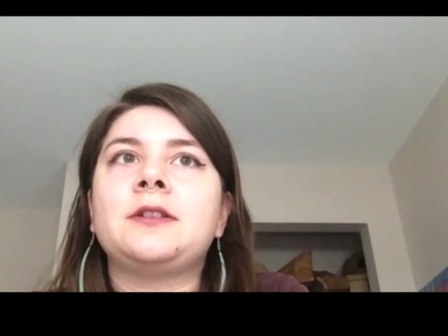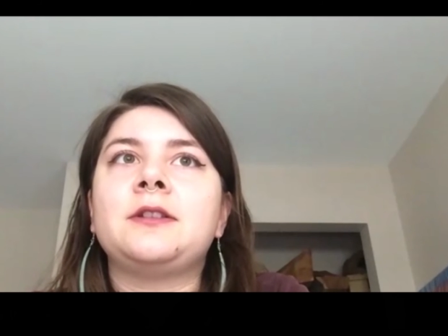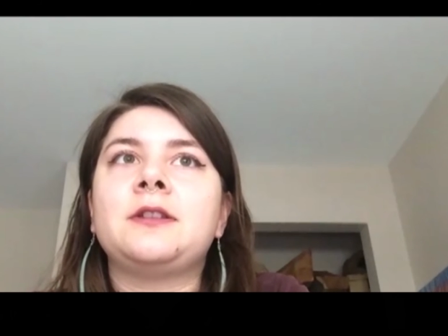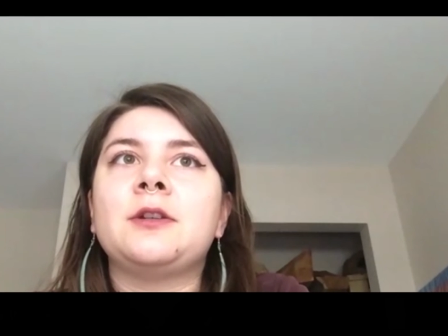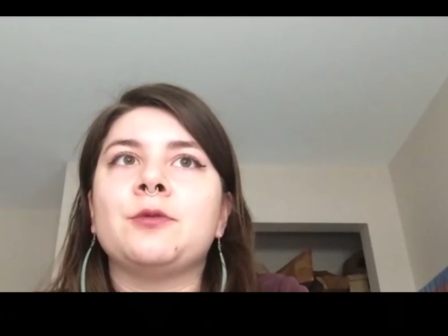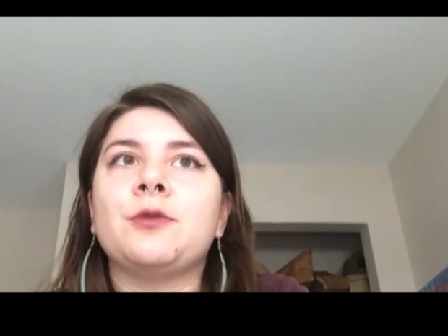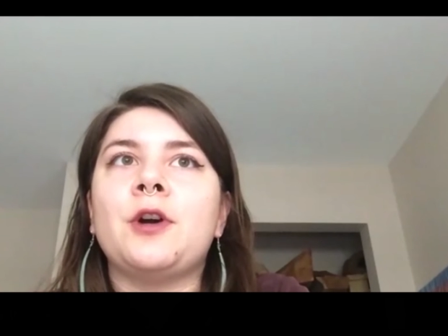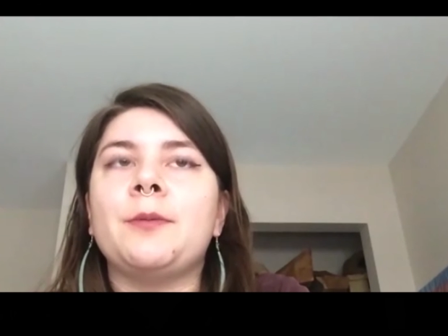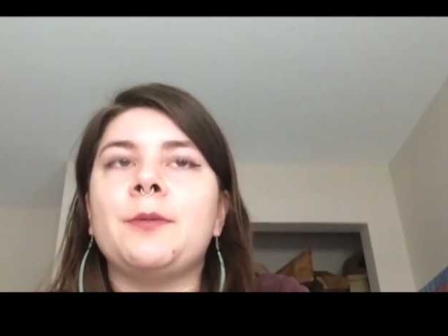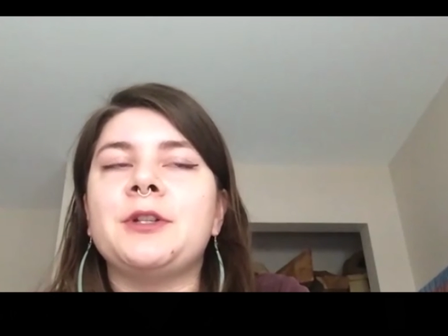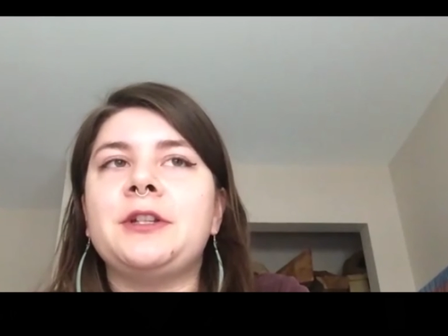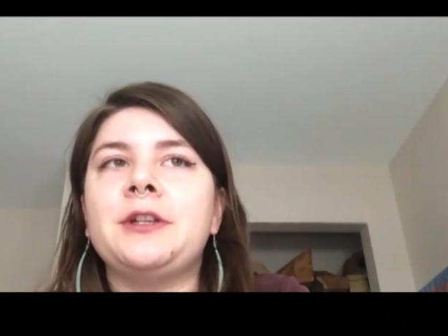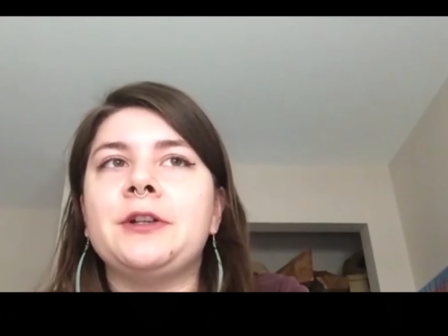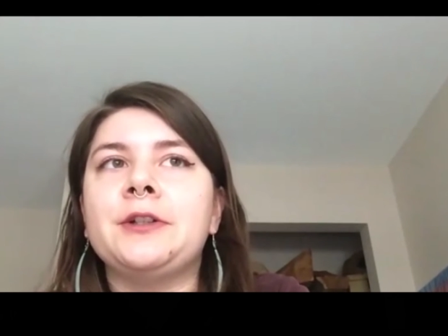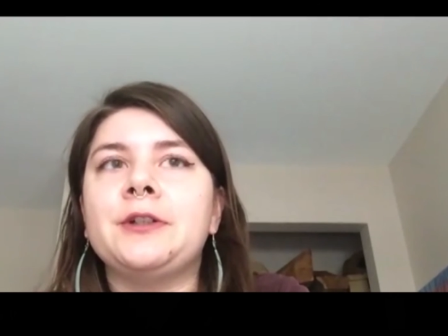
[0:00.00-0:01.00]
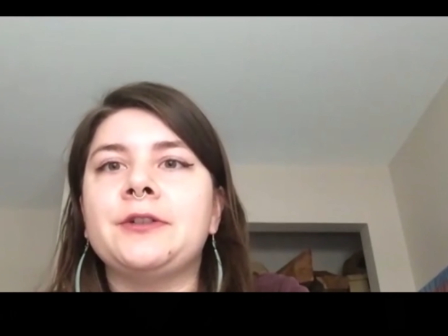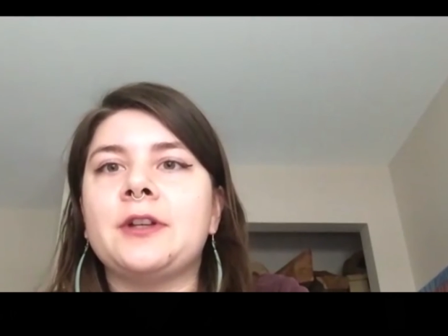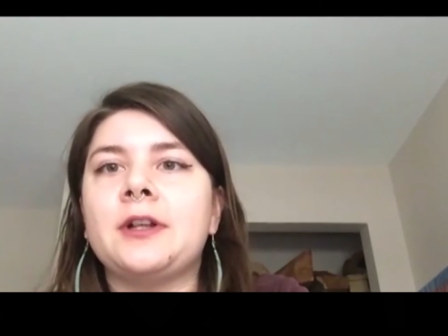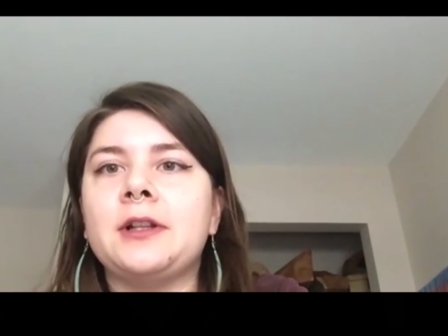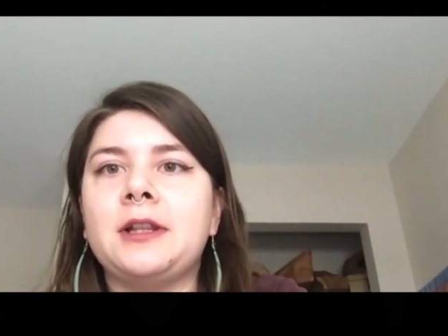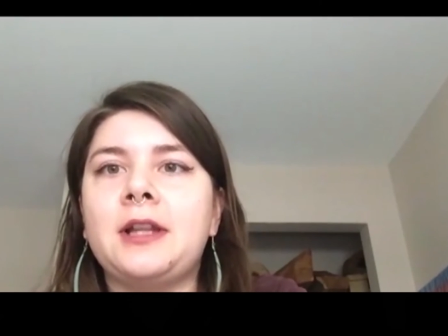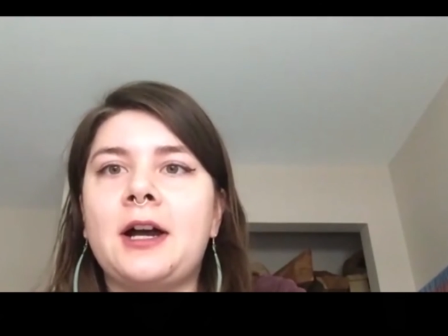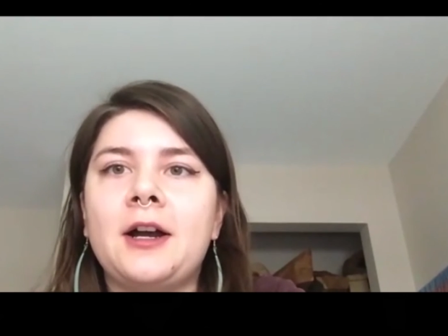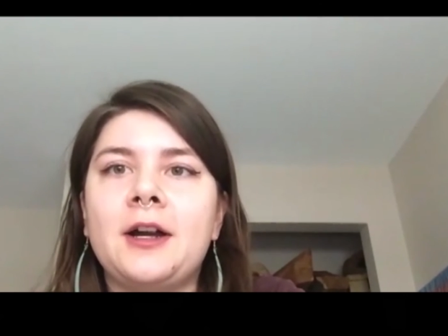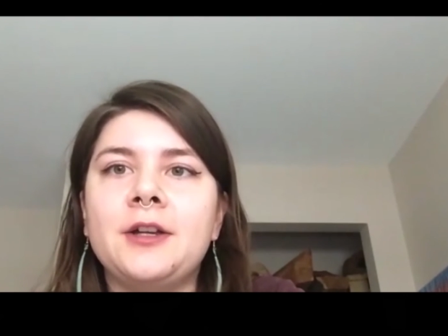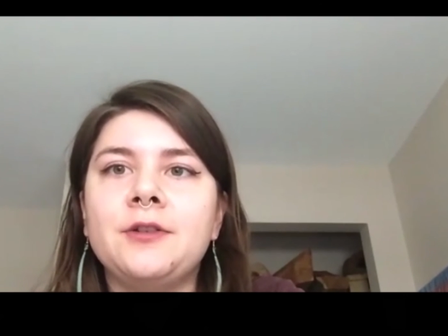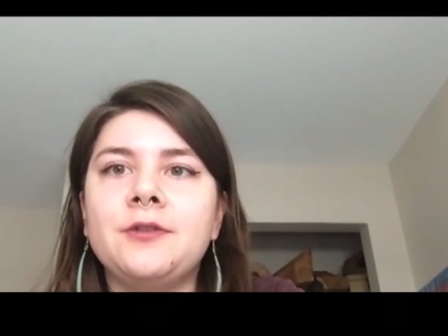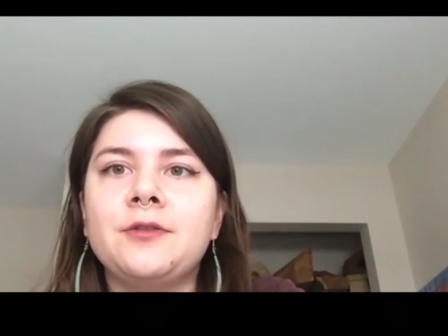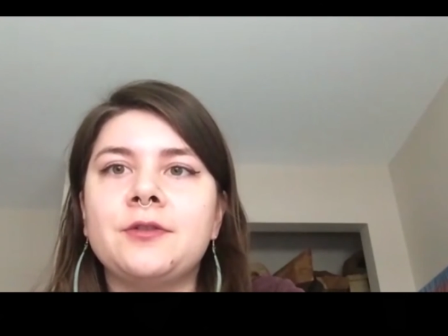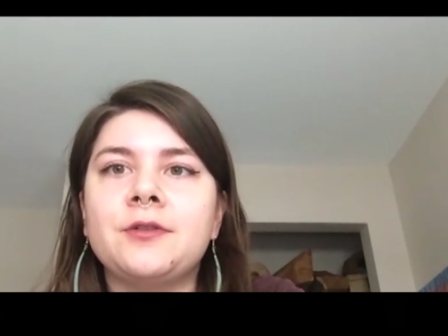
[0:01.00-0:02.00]
the raw materials
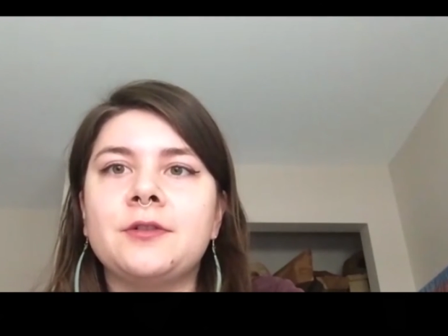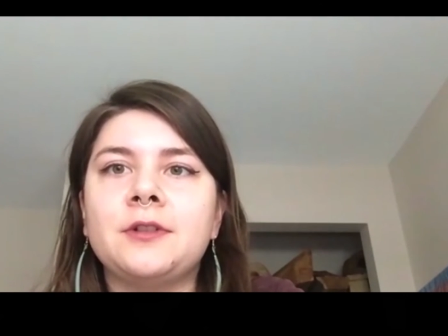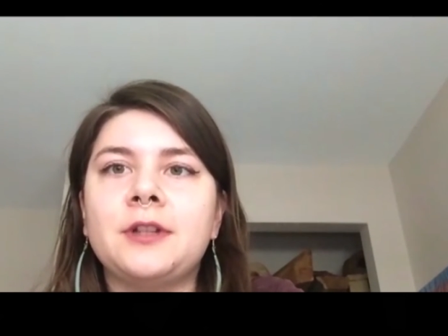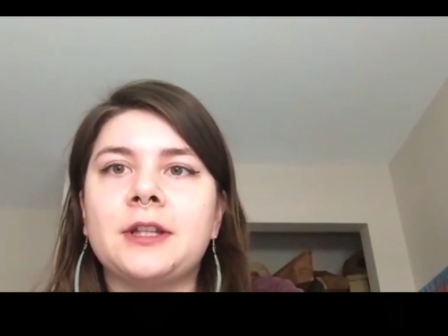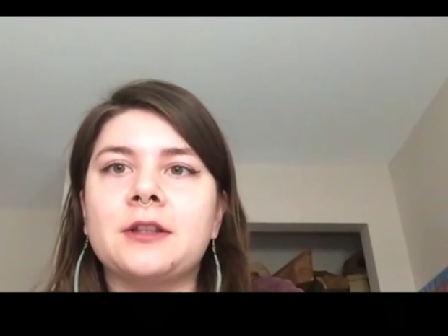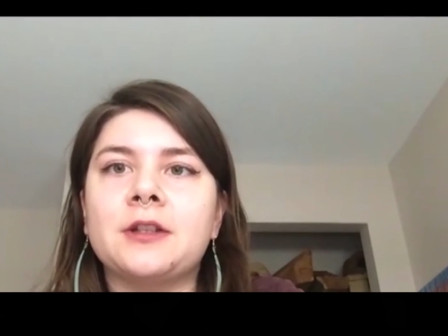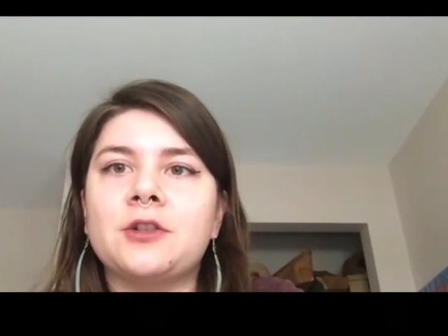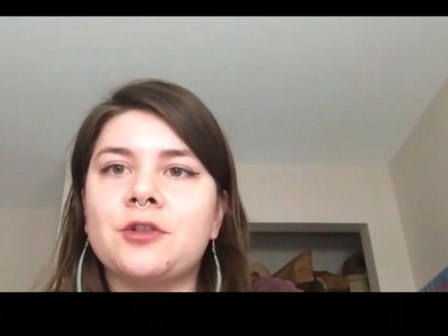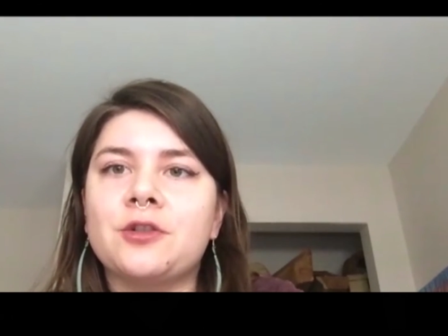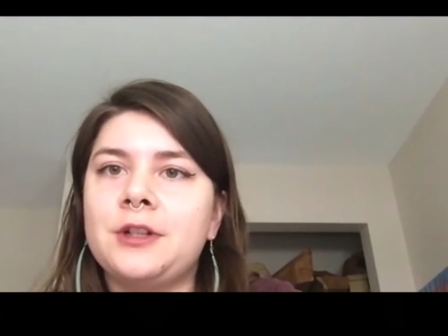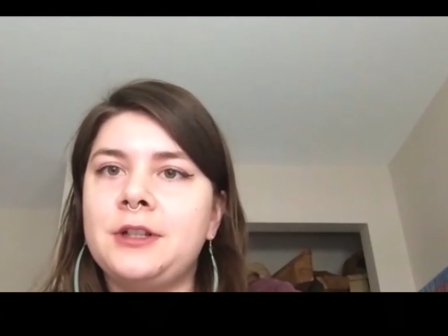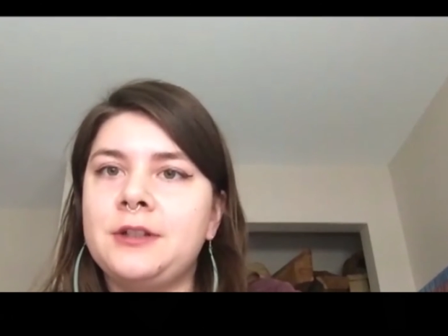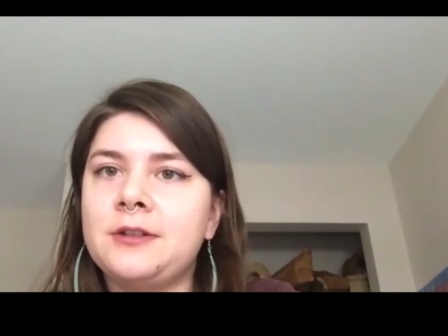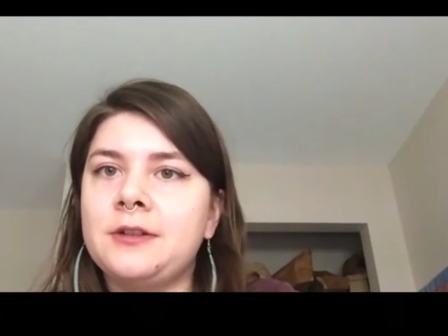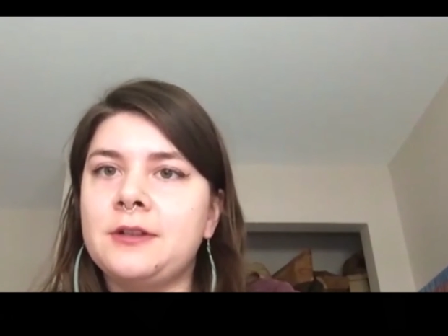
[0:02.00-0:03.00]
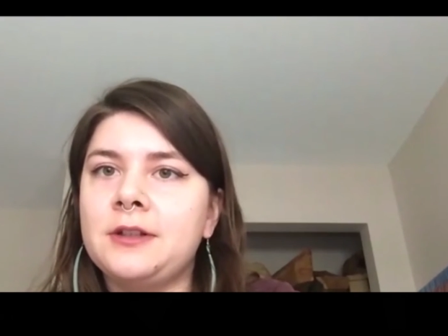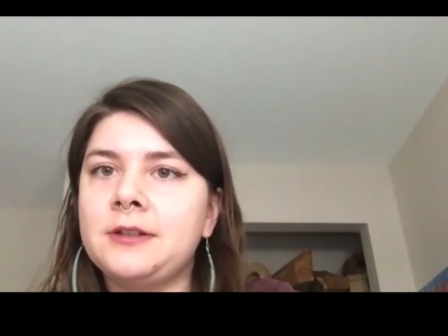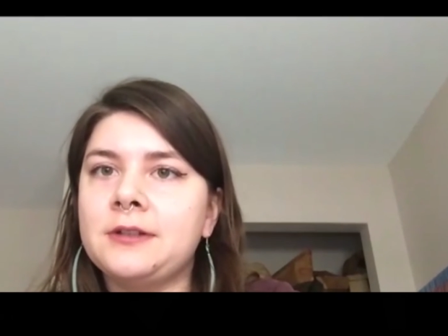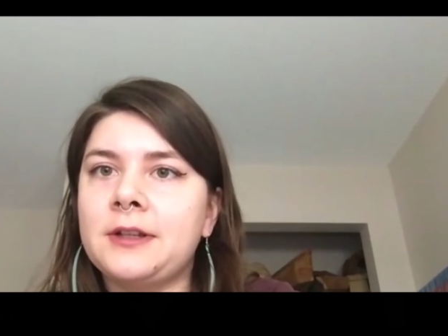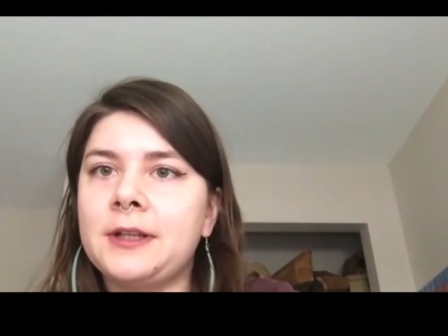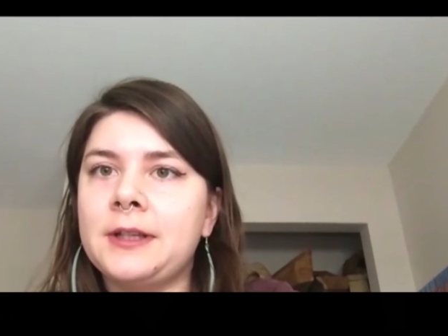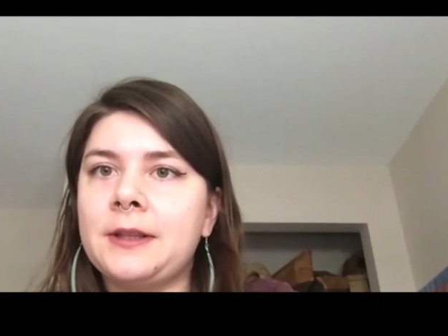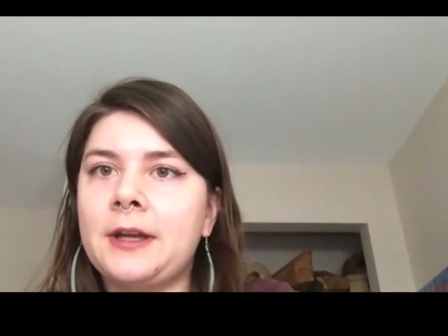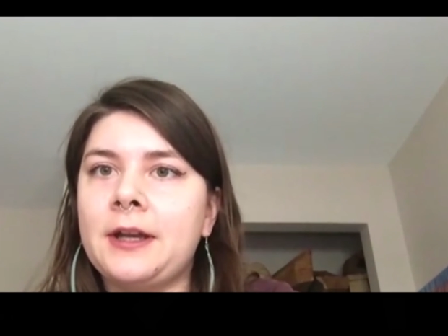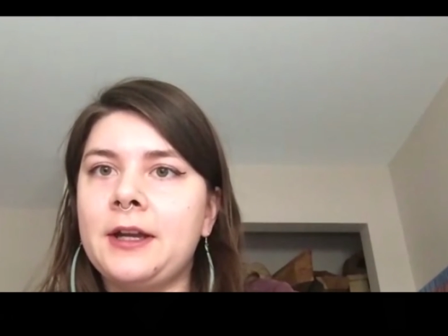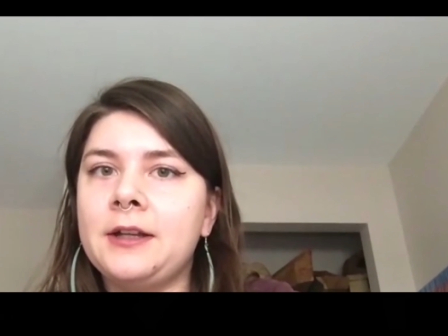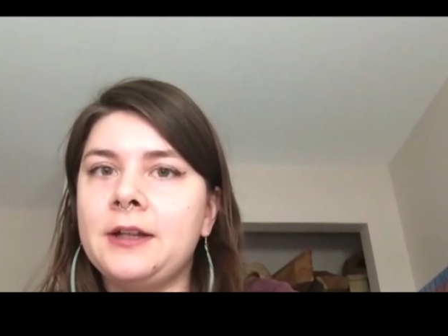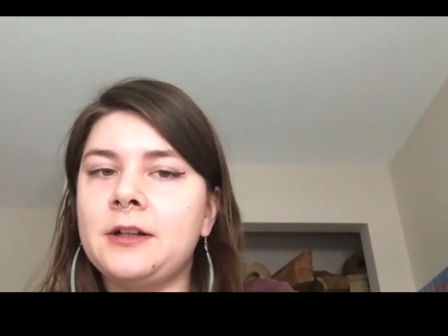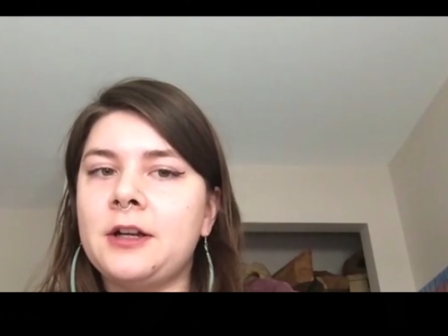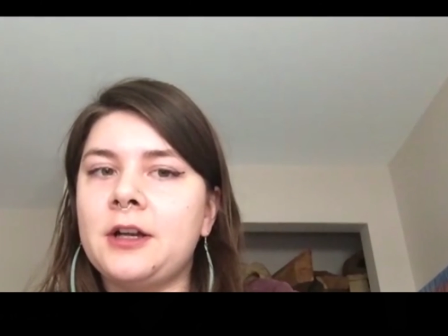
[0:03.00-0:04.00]
alive, like the trees and things like
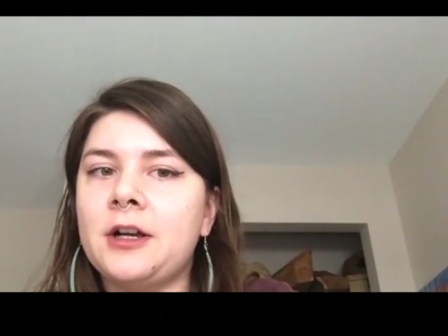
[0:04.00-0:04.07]
that,